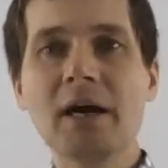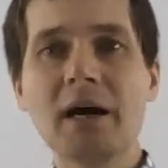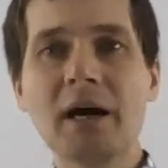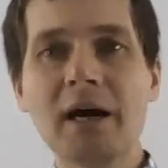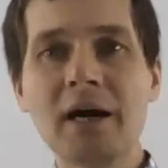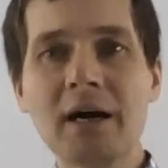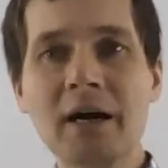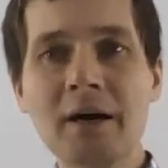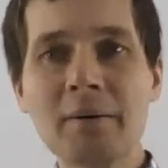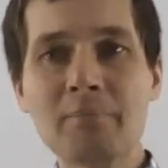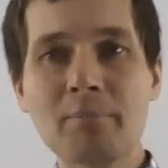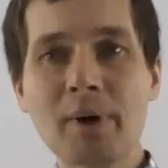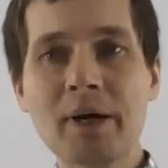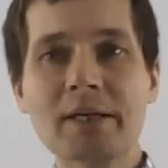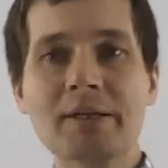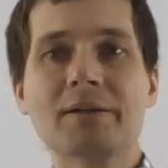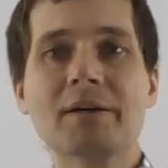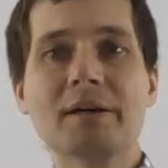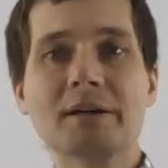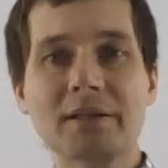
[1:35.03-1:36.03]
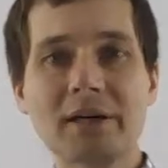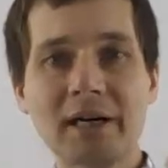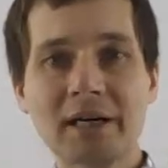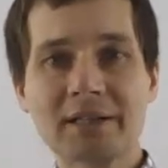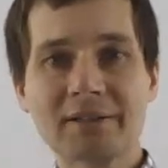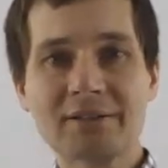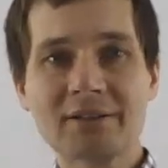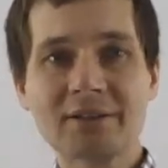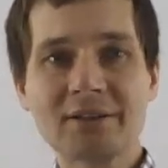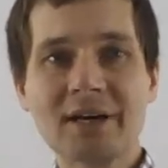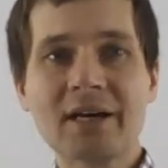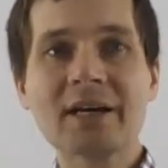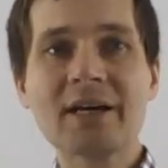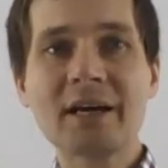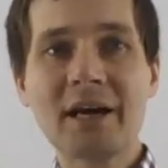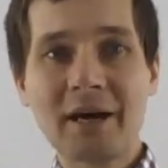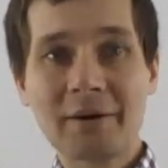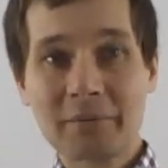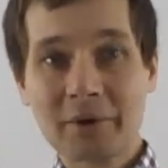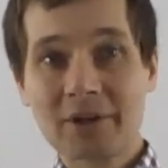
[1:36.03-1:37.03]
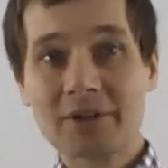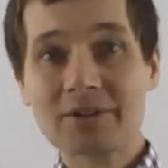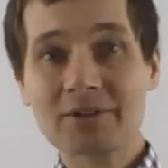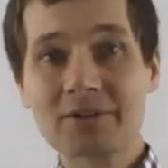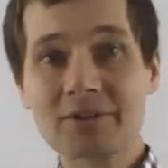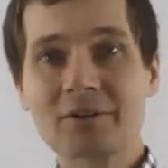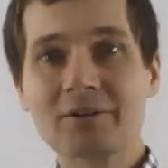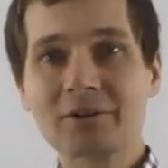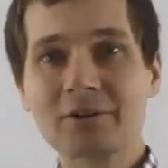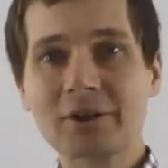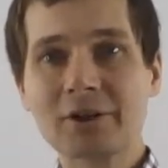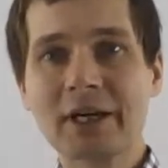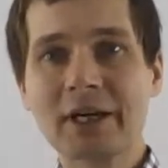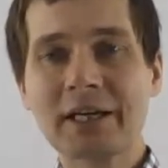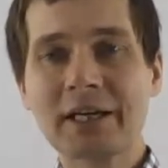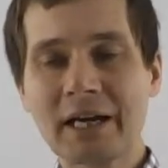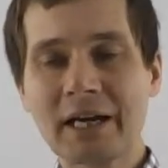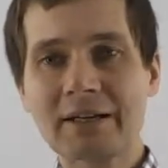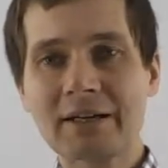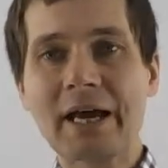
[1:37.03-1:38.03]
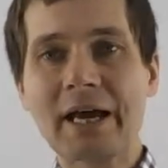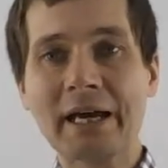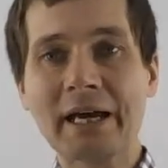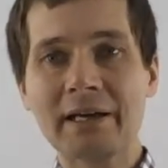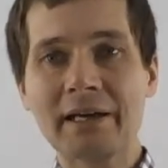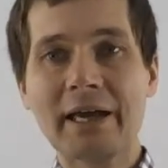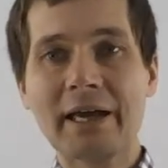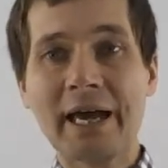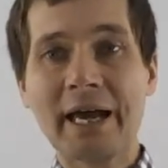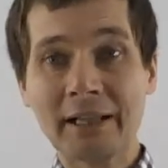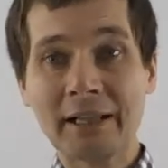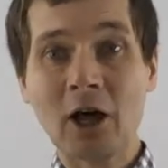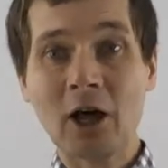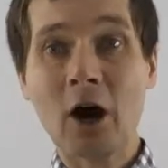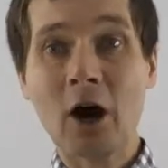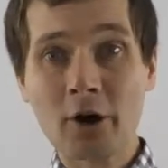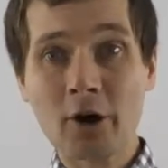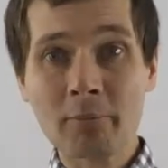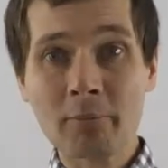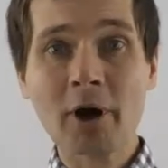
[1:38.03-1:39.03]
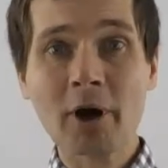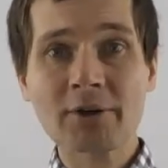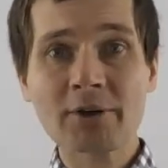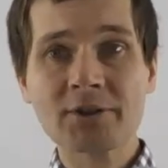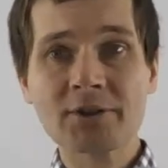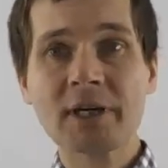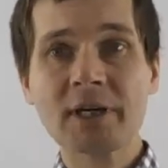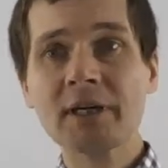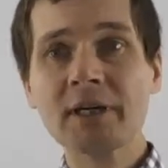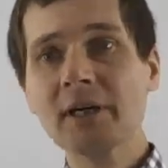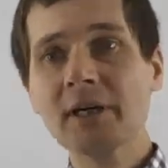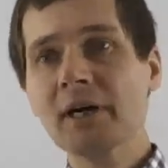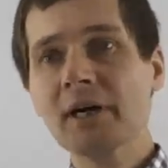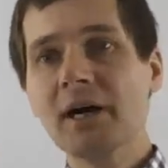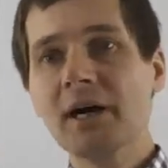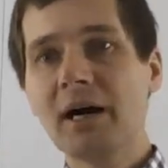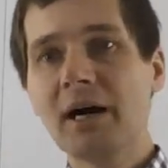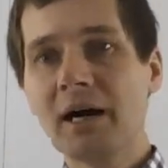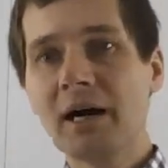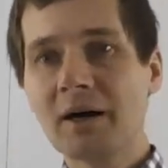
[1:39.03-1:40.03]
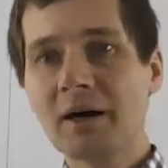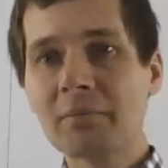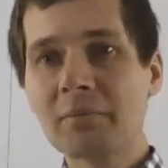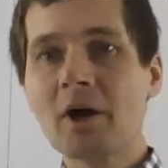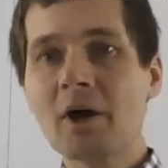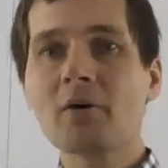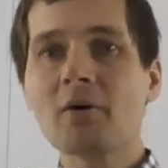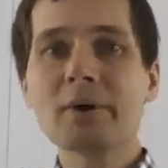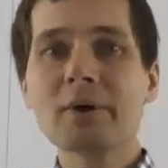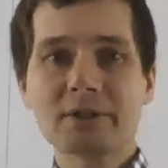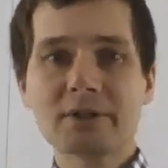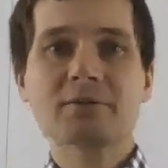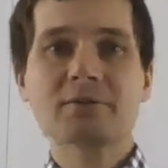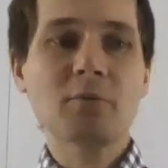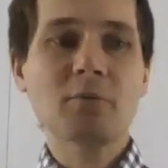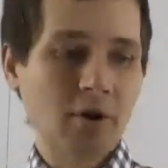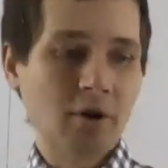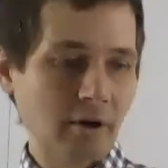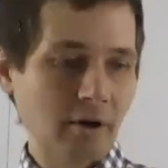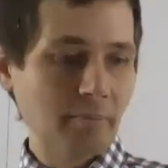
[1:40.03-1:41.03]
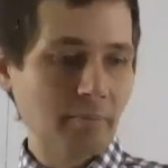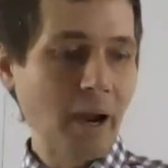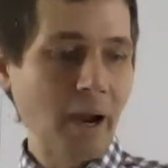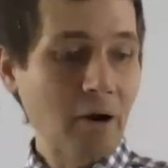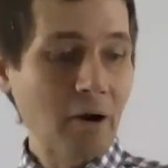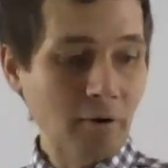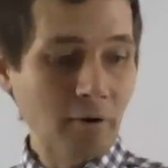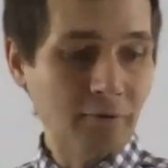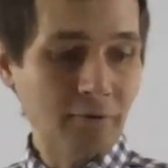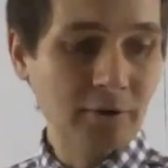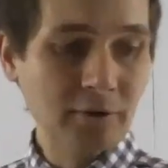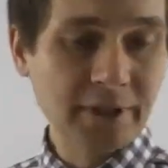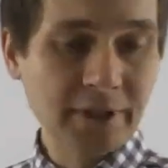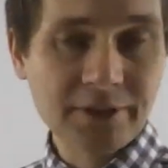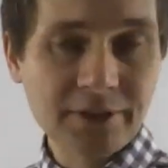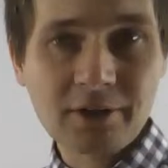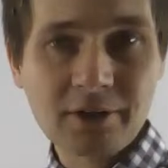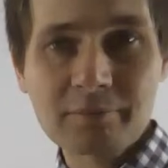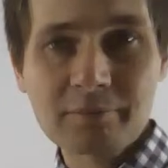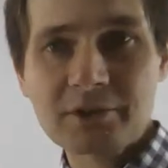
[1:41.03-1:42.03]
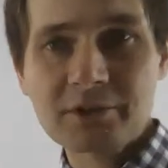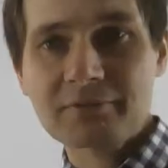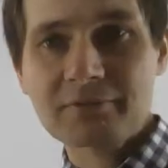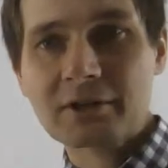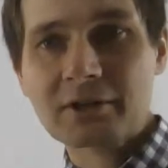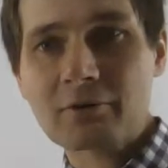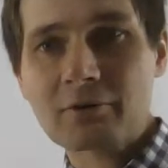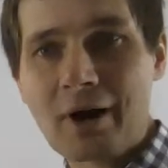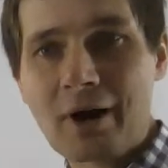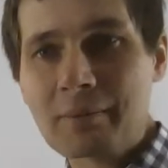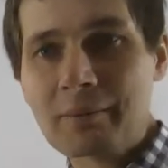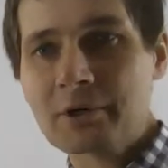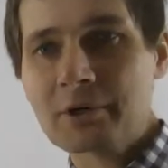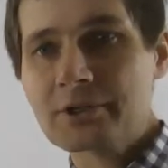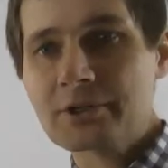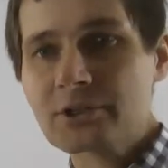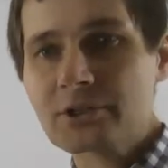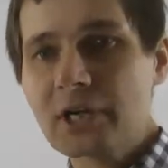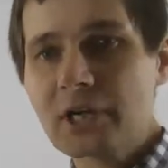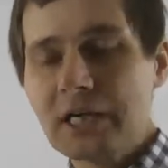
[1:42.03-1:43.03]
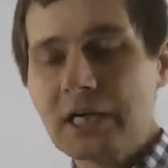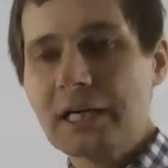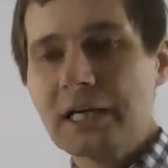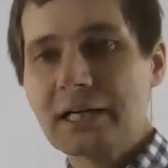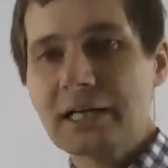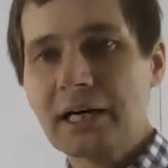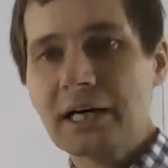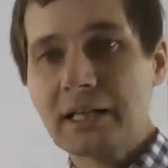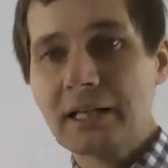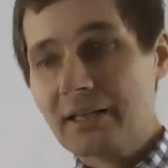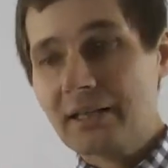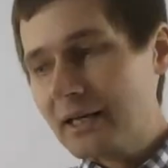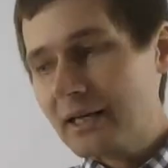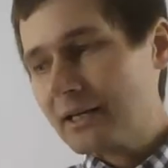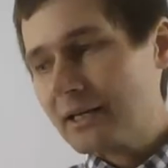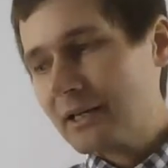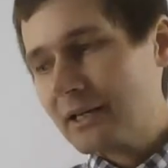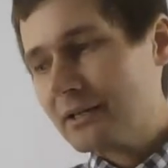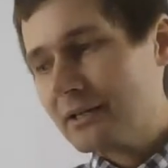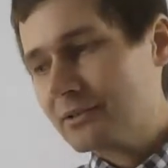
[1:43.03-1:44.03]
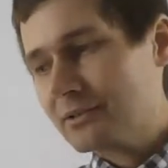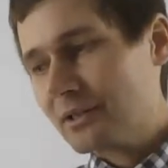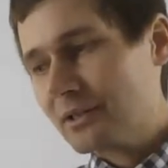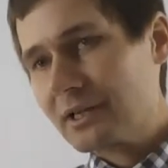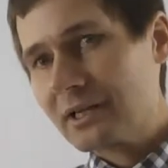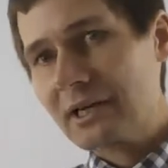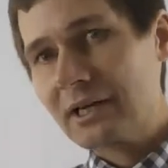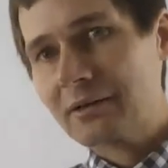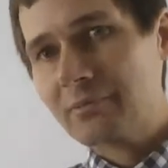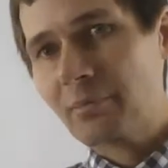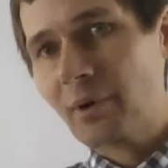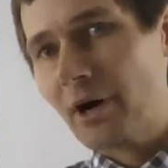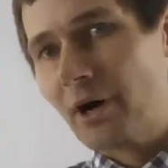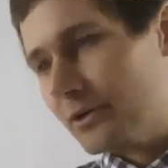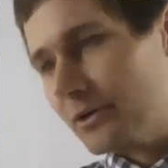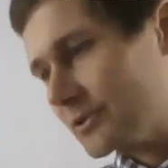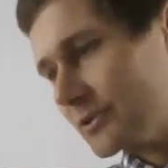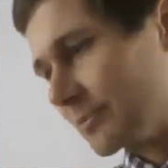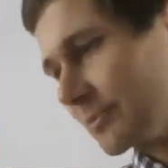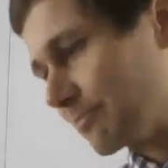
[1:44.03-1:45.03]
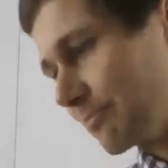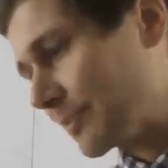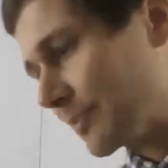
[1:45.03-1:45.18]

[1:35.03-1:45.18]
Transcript: But today I'm going to start looking at LR parsing, which is more powerful in terms of the grammars that it can parse.